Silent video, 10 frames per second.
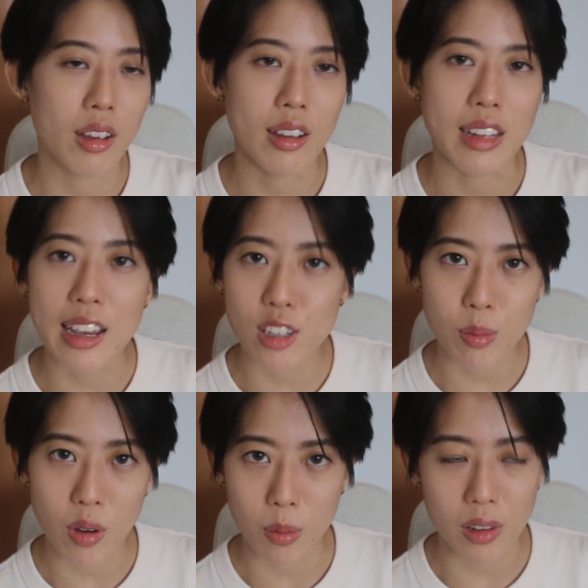an
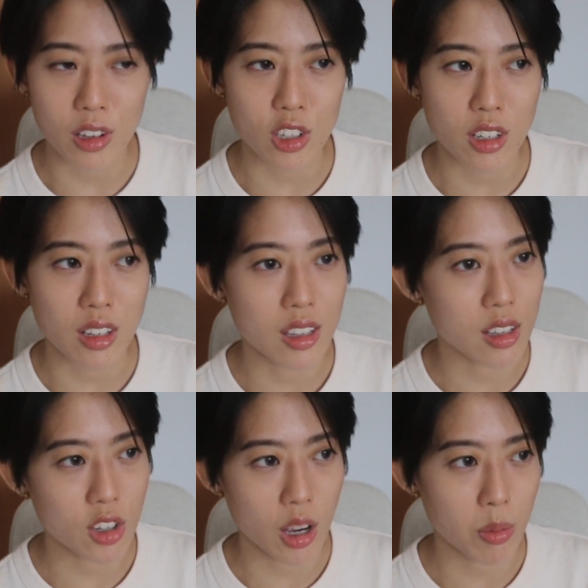aging population, there's
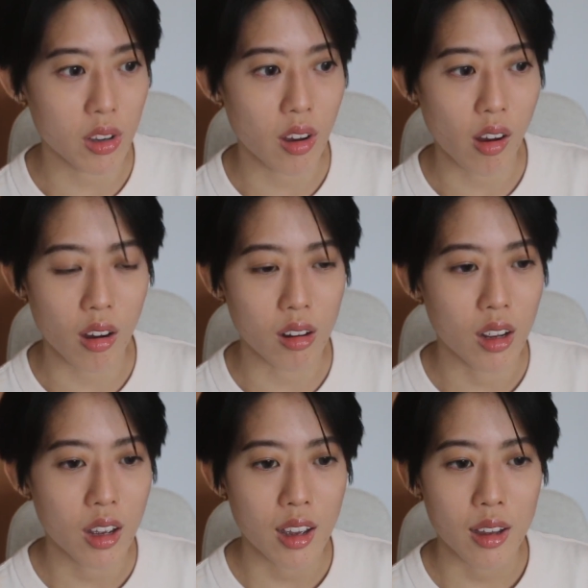a chapter on
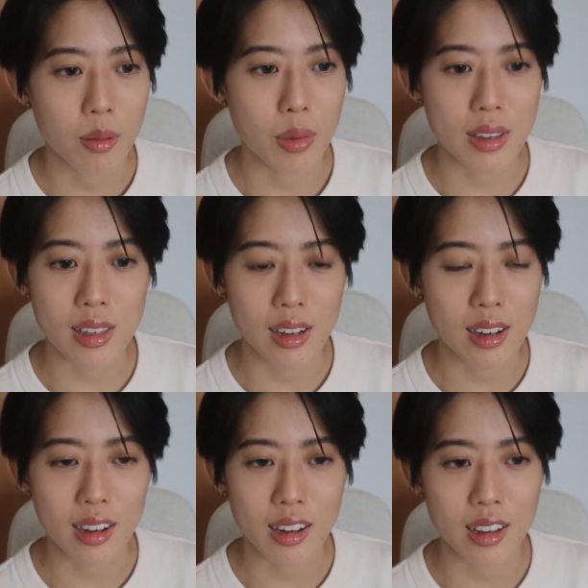basically